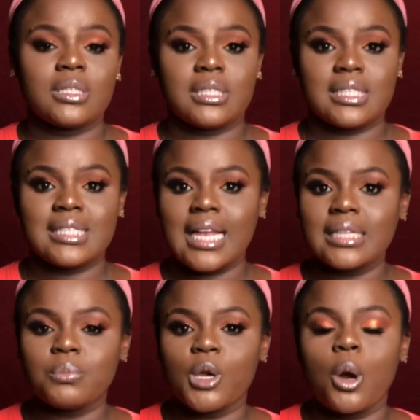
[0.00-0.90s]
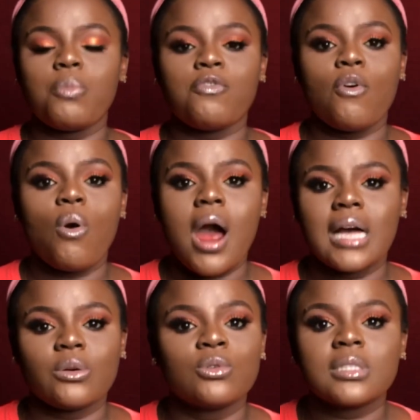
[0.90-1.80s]
start makeup for
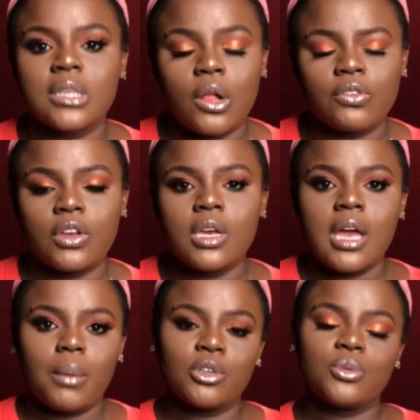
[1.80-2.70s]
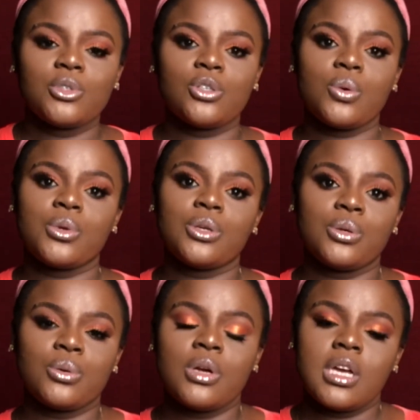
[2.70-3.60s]
her own self, I'm going to be showing
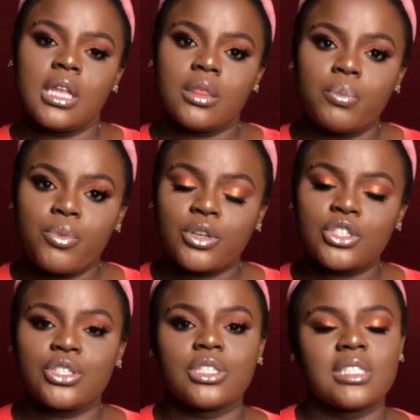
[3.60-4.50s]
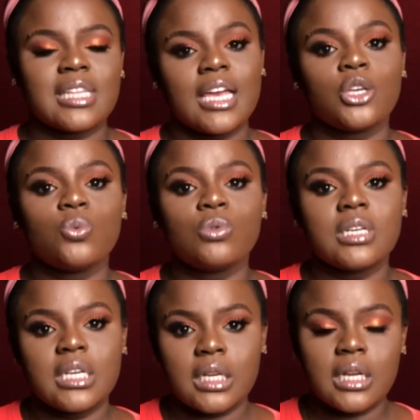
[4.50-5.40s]
you the brushes that you would
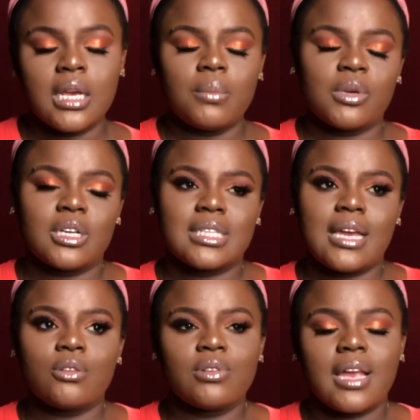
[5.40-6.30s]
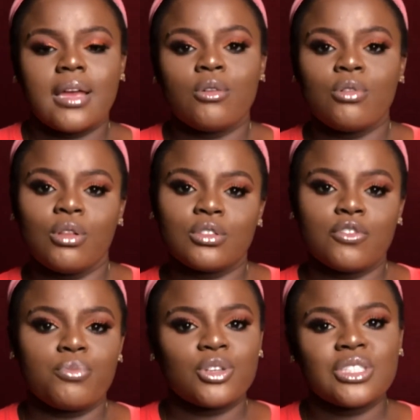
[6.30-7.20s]
need, because I know there are a whole lot
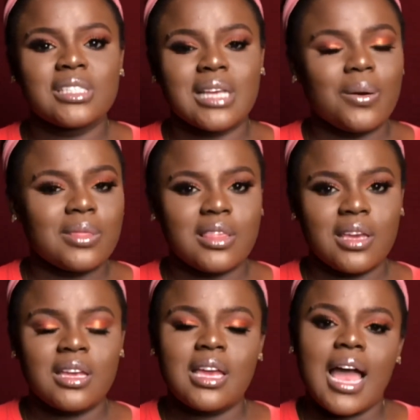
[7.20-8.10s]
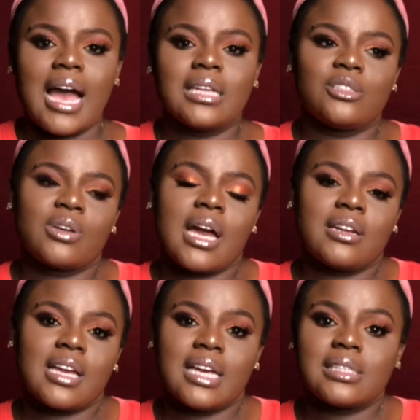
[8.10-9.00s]
of brushes out there and you kind
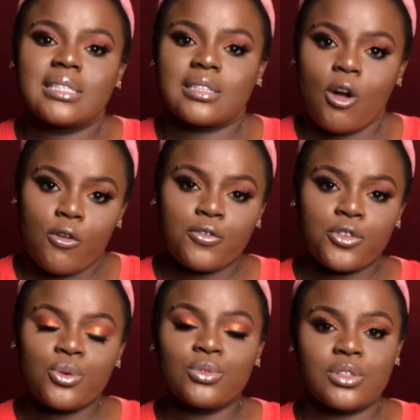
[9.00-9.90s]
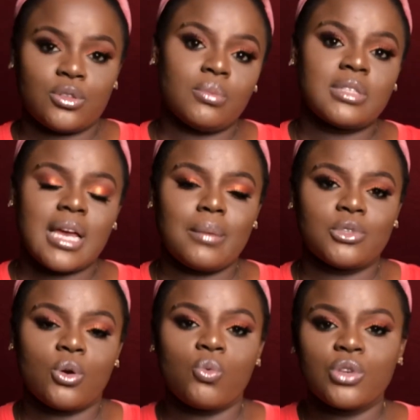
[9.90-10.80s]
of get confused sometimes
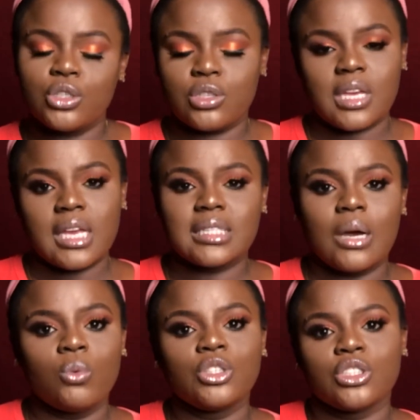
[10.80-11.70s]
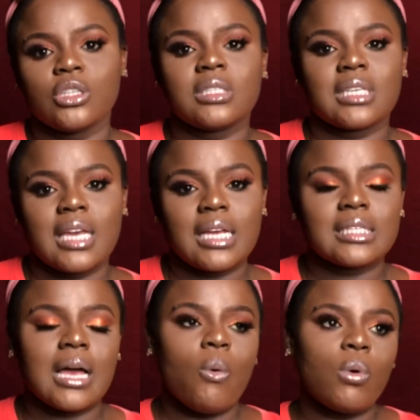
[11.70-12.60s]
on which to get and which not to get
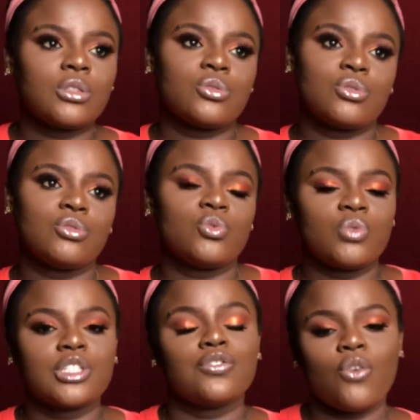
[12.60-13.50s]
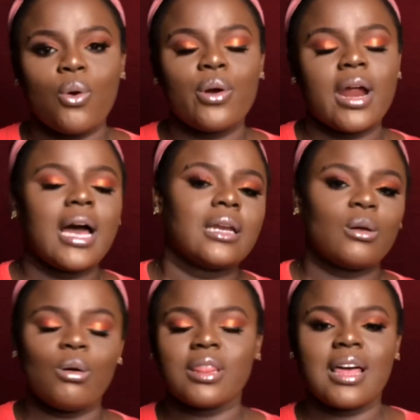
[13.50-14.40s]
and what to use which for and
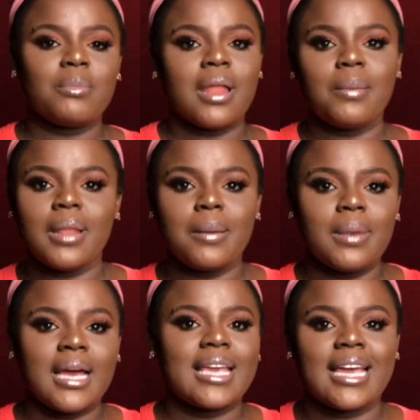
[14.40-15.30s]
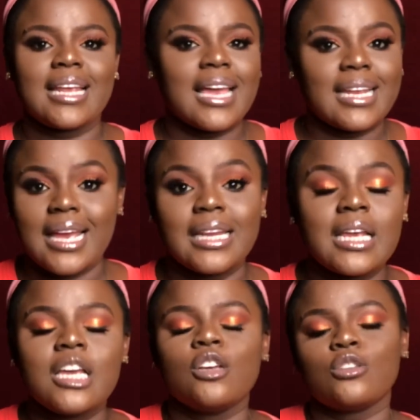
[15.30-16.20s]
all that blah blah blah yada yada yada.
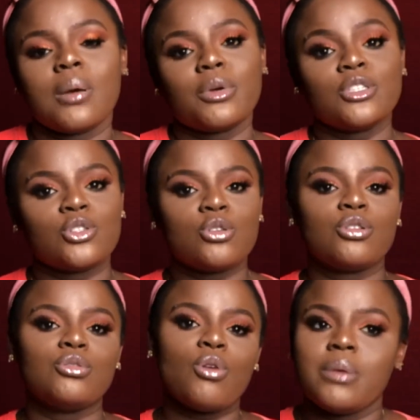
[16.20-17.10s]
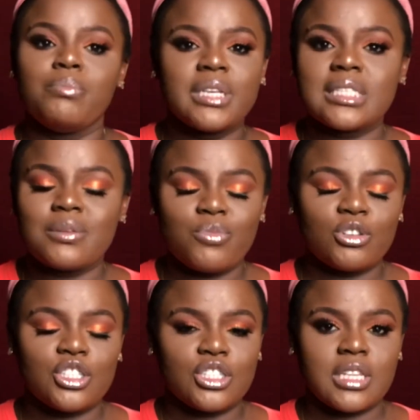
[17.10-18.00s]
So I'm going to show you basic
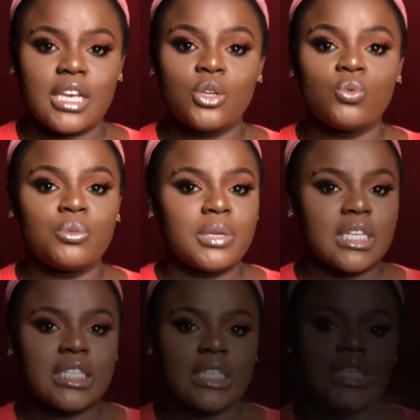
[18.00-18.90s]
brushes that you would be needing.